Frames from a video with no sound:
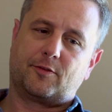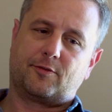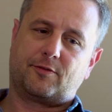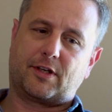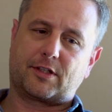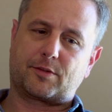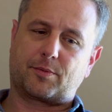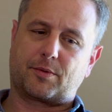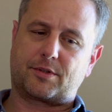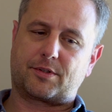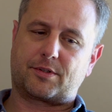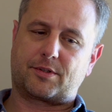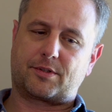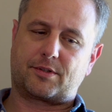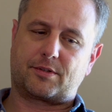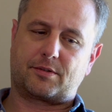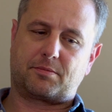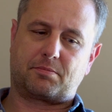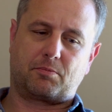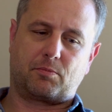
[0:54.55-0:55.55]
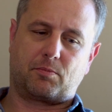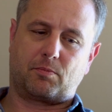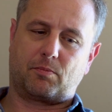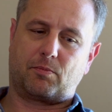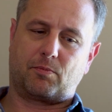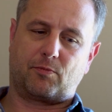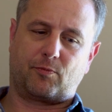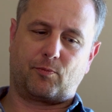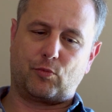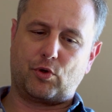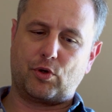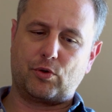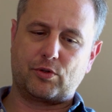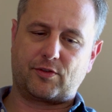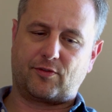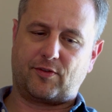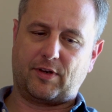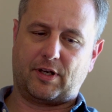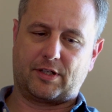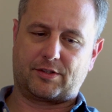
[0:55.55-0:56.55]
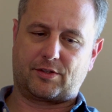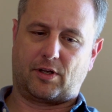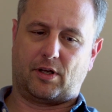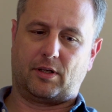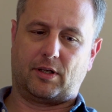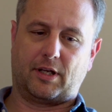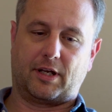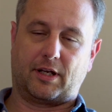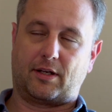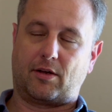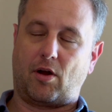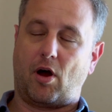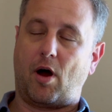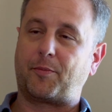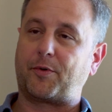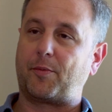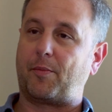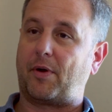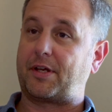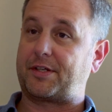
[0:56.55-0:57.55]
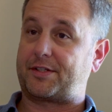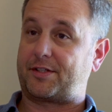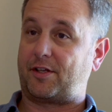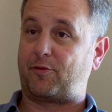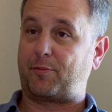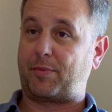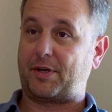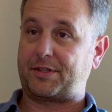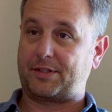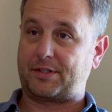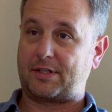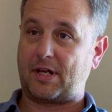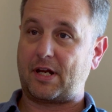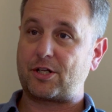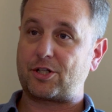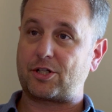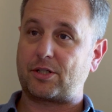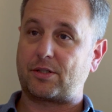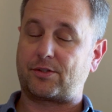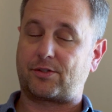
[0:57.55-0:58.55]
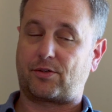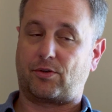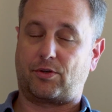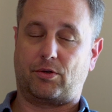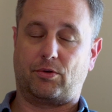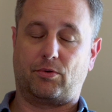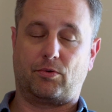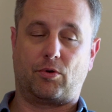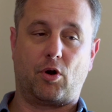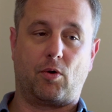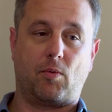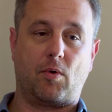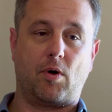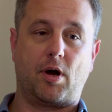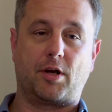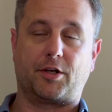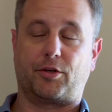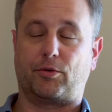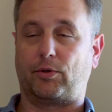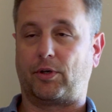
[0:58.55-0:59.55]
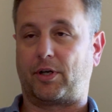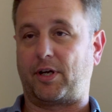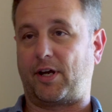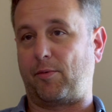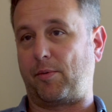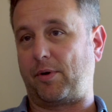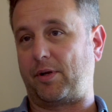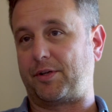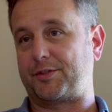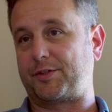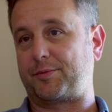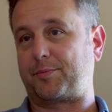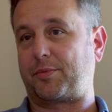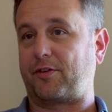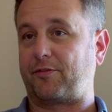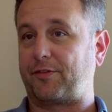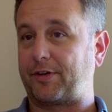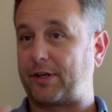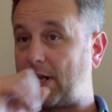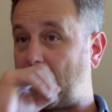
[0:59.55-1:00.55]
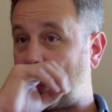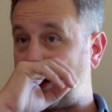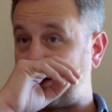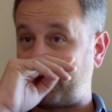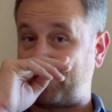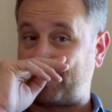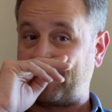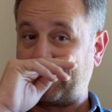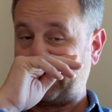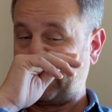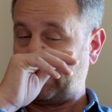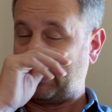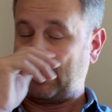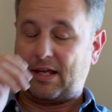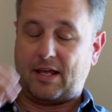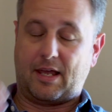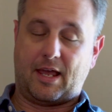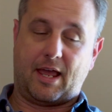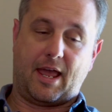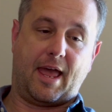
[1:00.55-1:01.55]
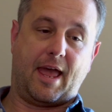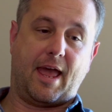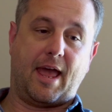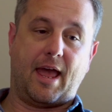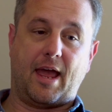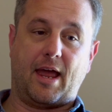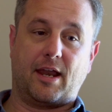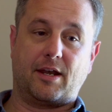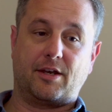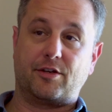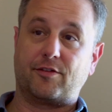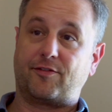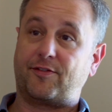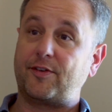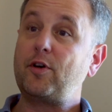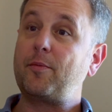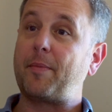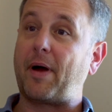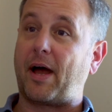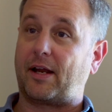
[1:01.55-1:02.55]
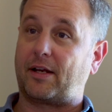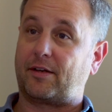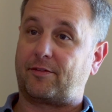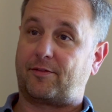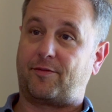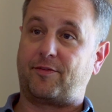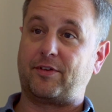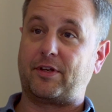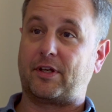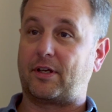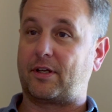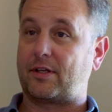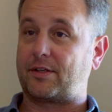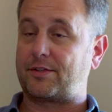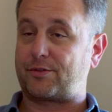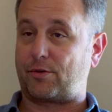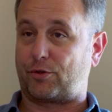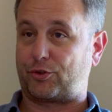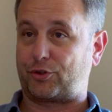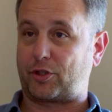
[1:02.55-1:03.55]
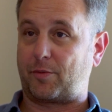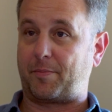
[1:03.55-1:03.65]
Facebook's newsfeed is all like optimized self-presentation. So you go on, you look at everybody else's perfect life, and you feel bad via social